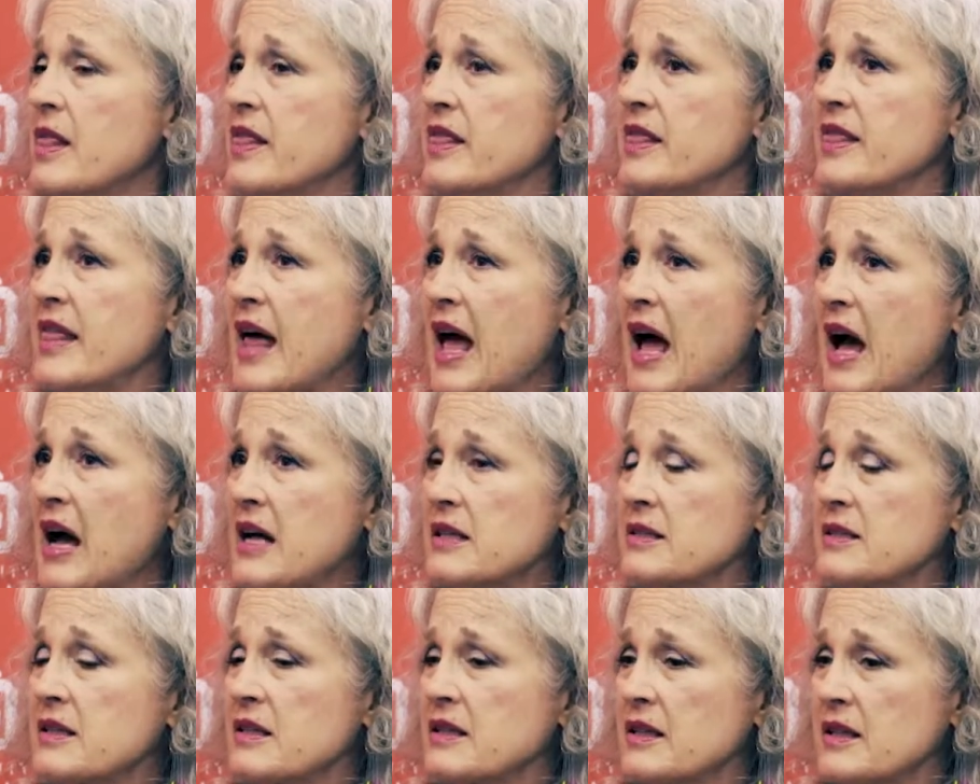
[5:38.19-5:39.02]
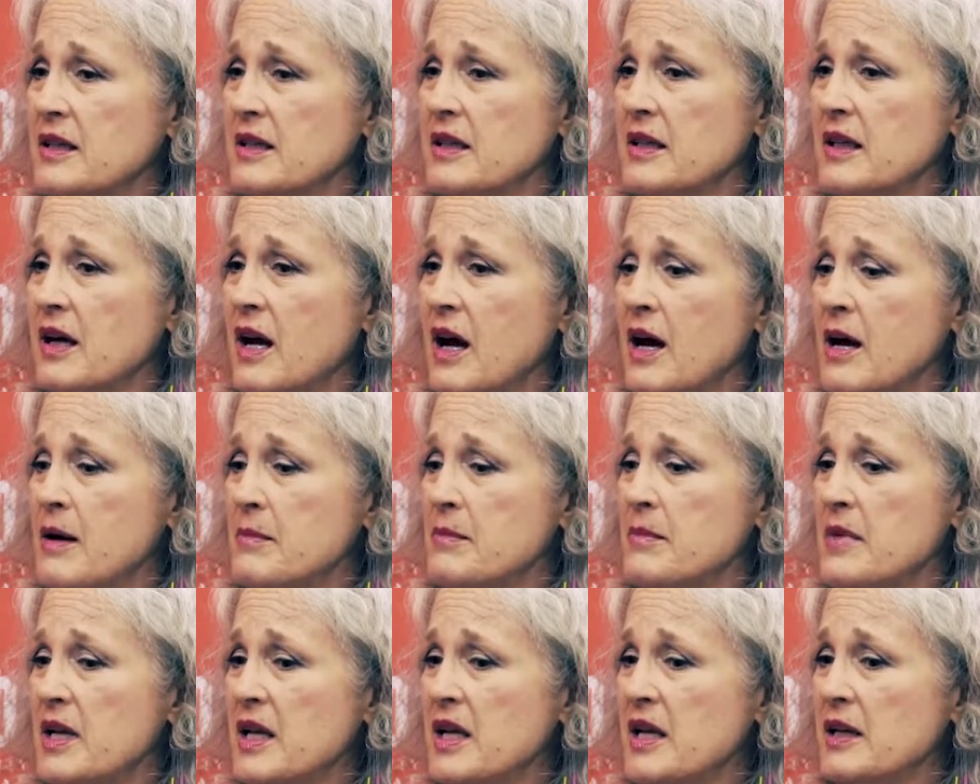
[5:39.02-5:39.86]
that
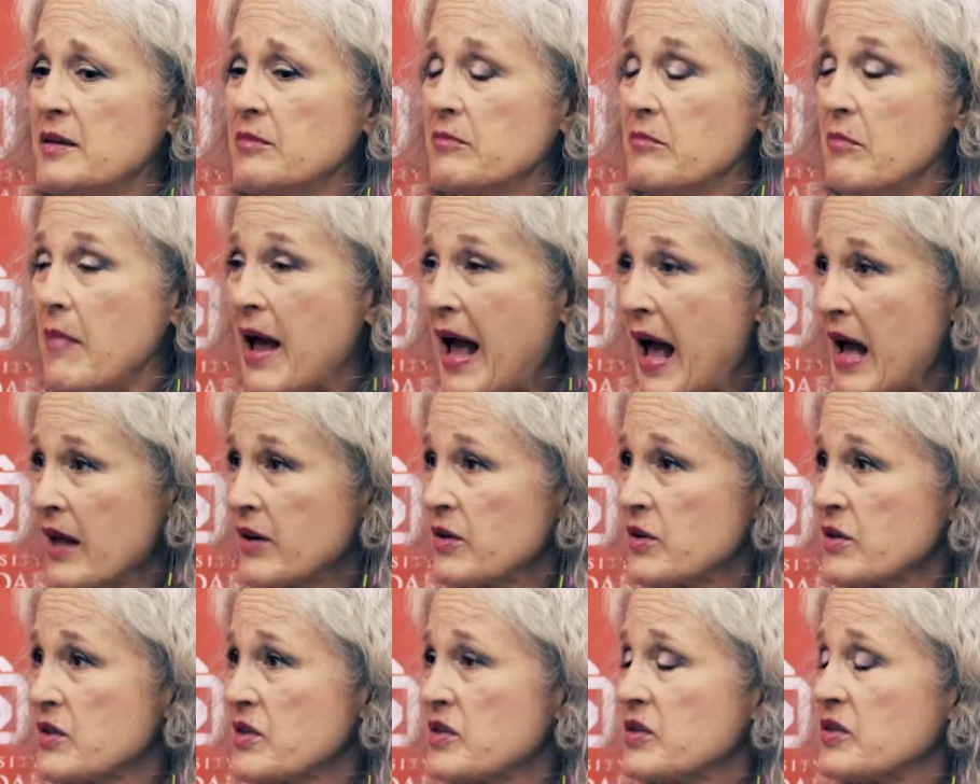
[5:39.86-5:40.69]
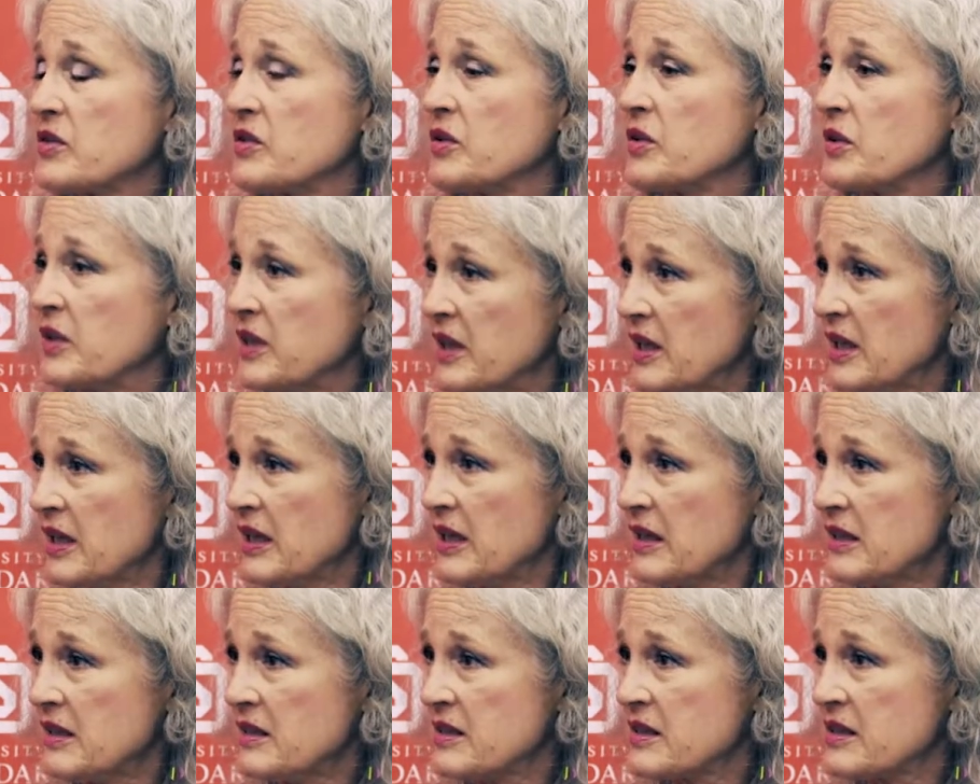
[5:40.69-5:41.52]
it matters to
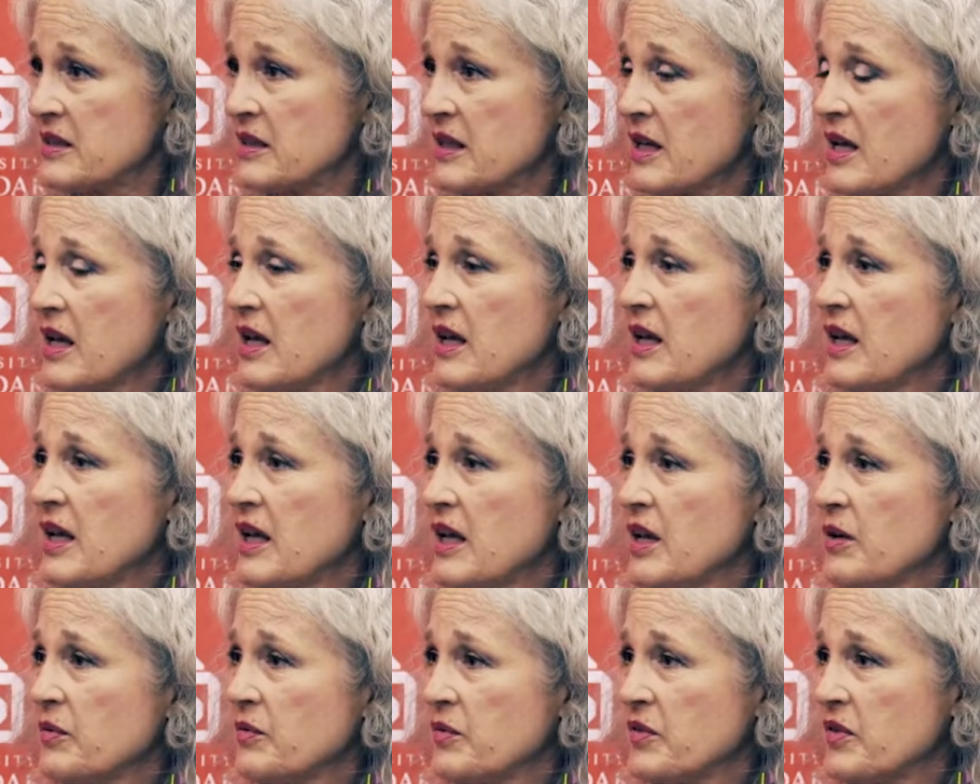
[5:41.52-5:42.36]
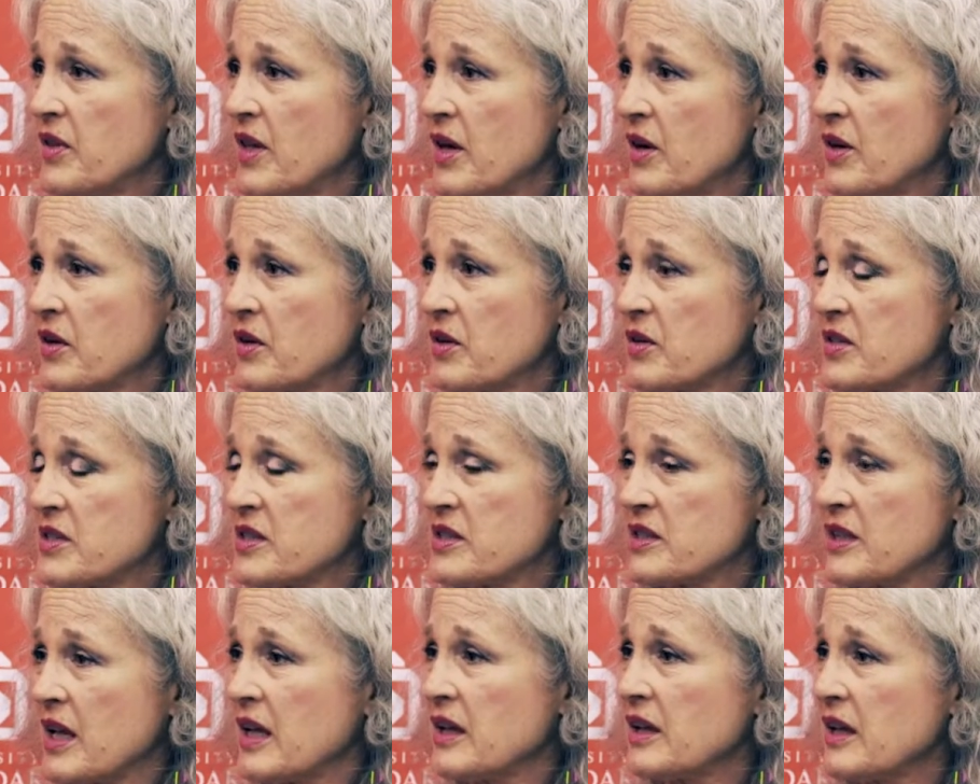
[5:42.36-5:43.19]
kids if they're
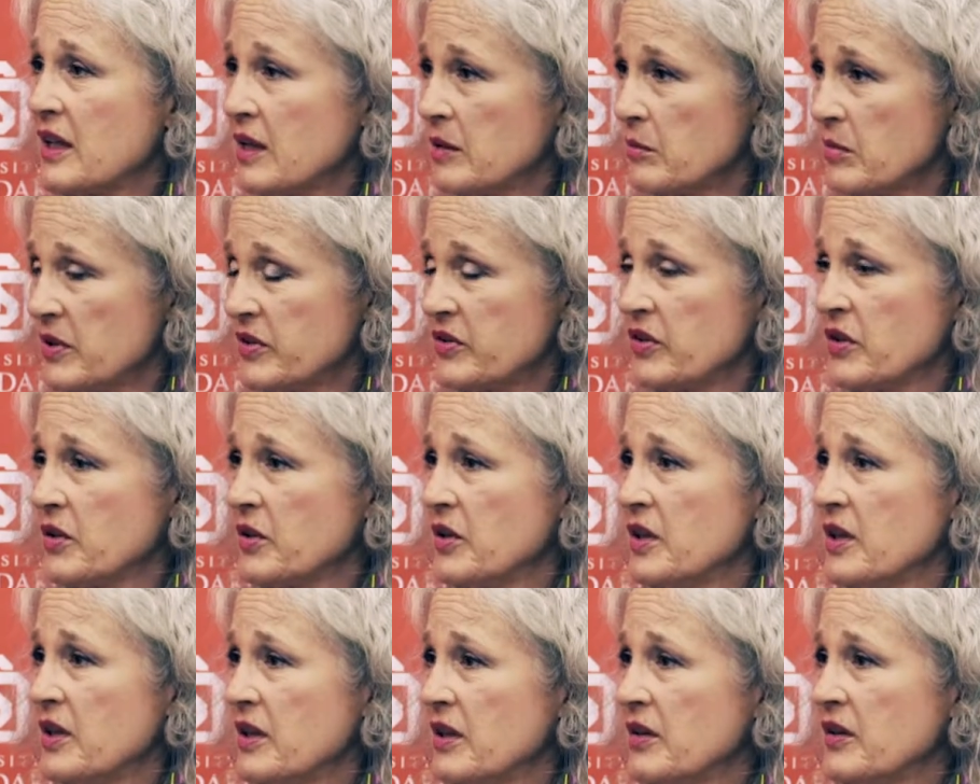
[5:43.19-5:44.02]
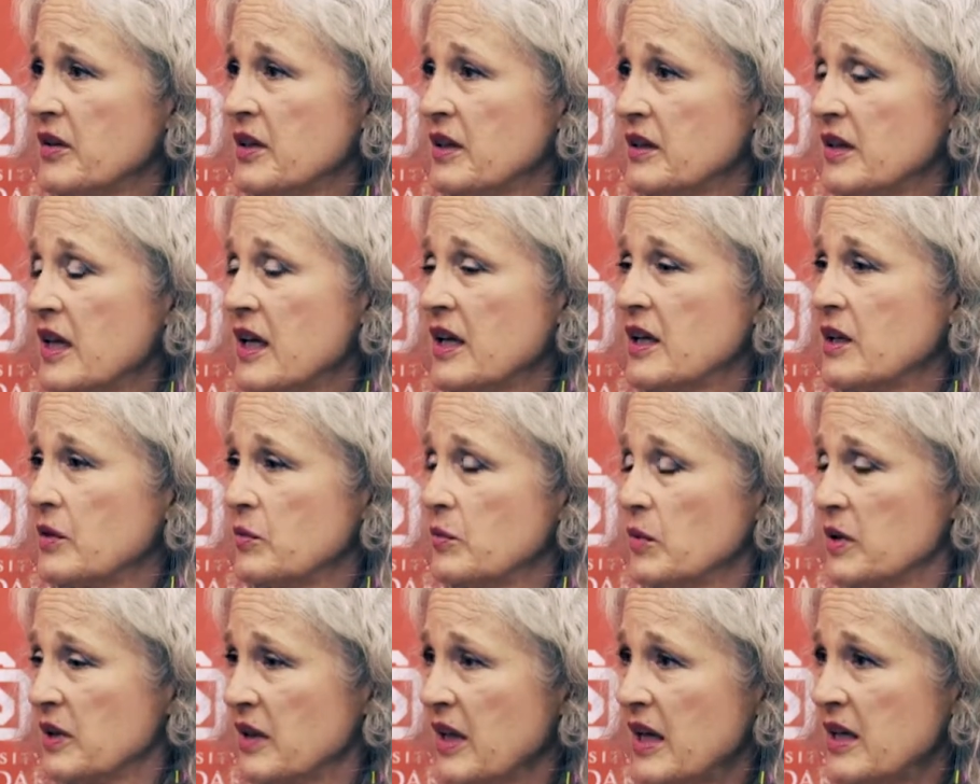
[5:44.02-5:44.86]
studying material that they
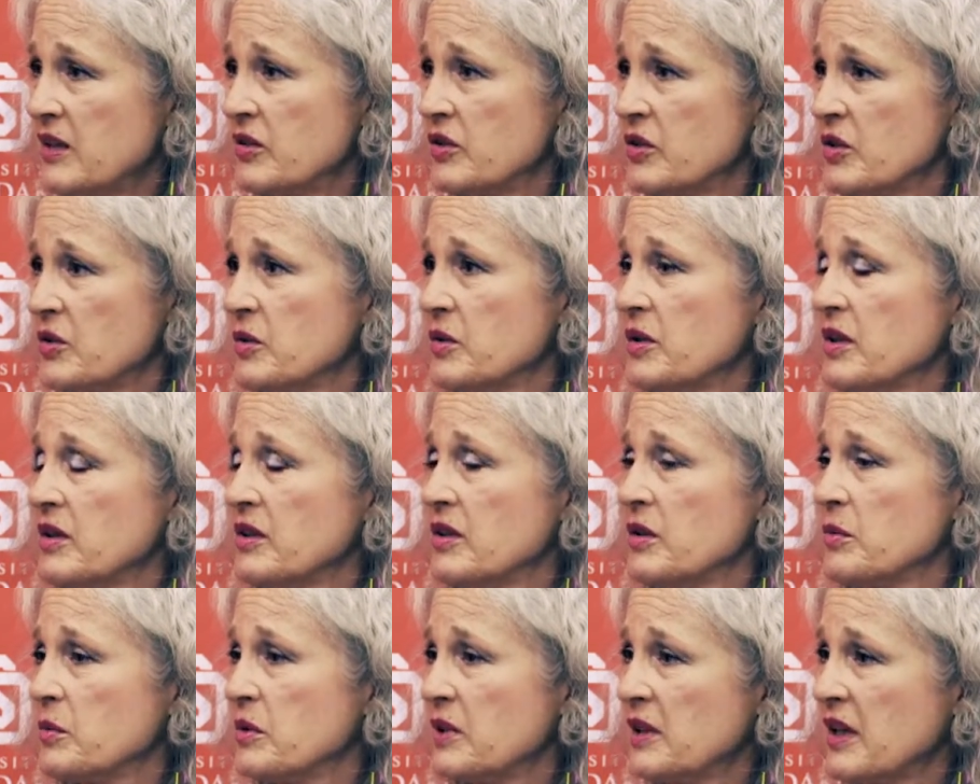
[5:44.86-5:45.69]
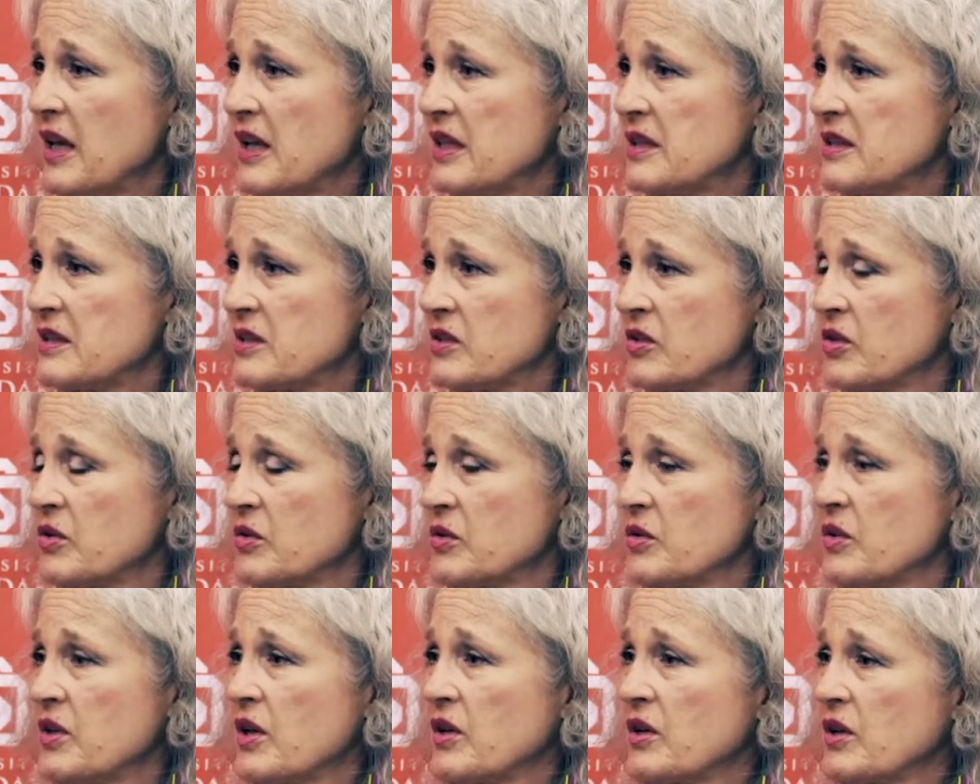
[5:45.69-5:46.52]
can relate to and that relates
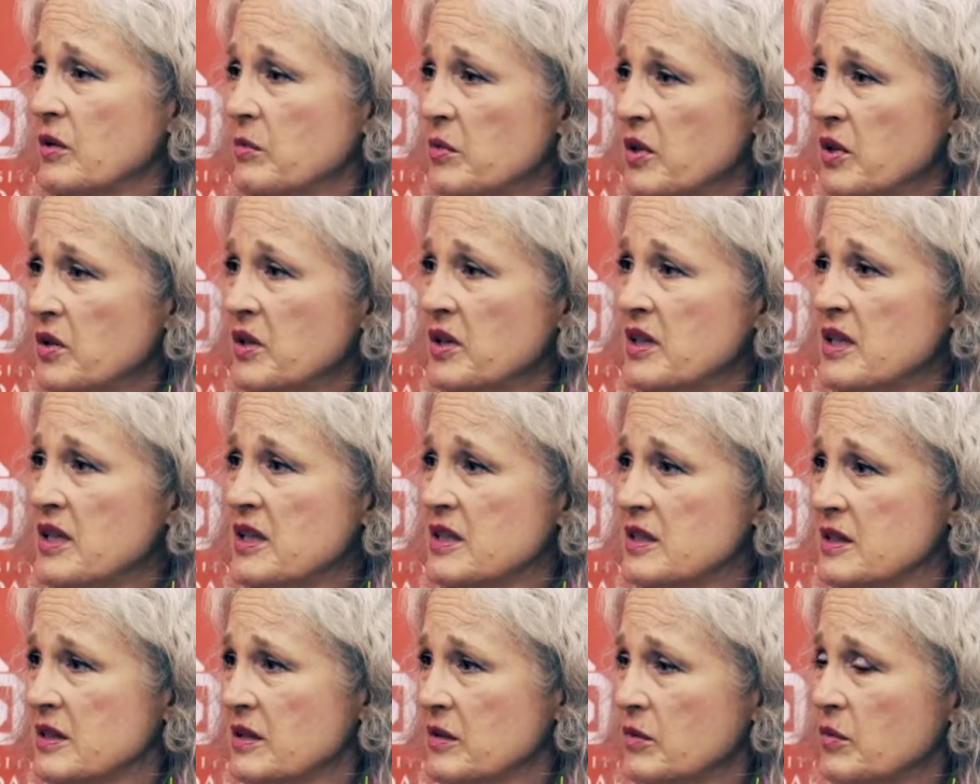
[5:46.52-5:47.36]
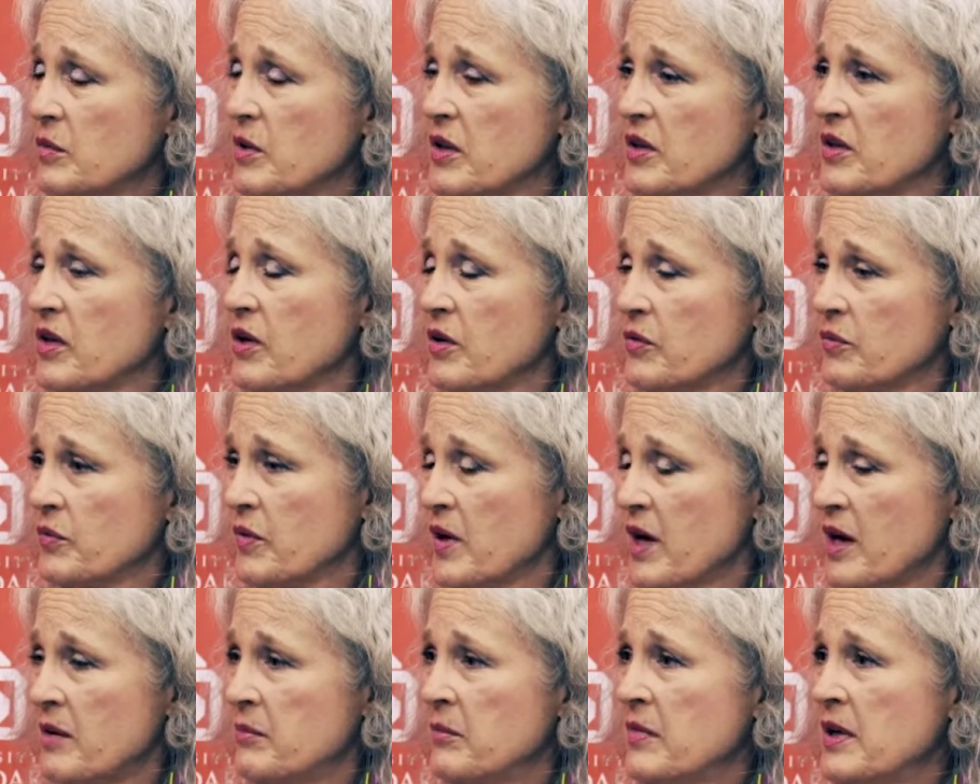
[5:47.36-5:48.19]
to their communities and where they're
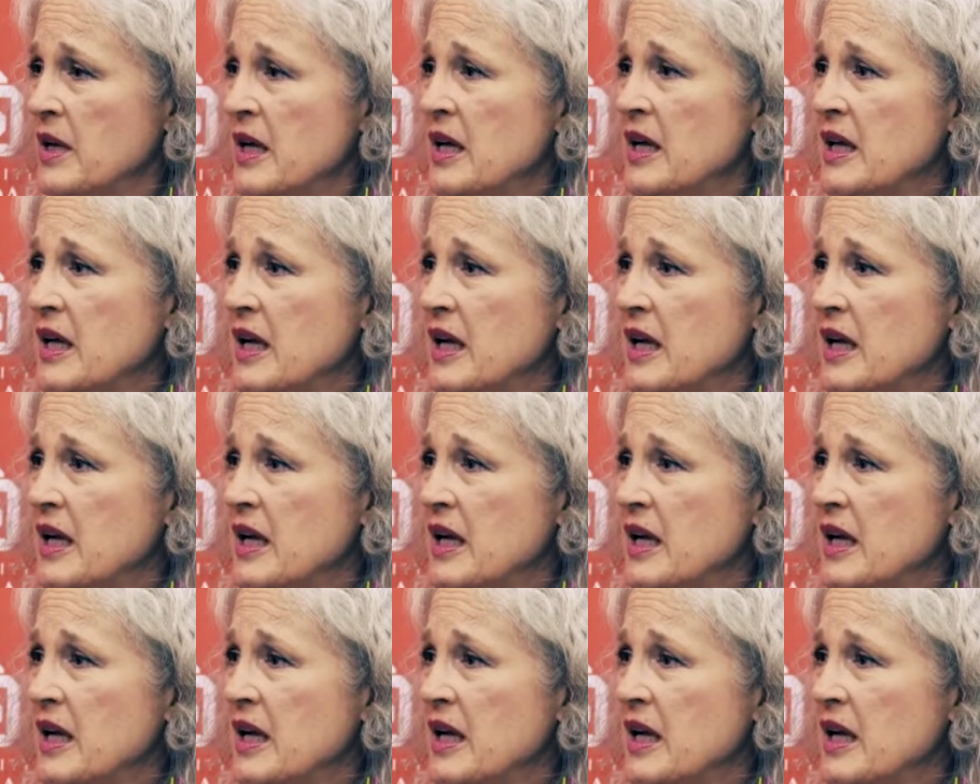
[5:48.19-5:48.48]
from,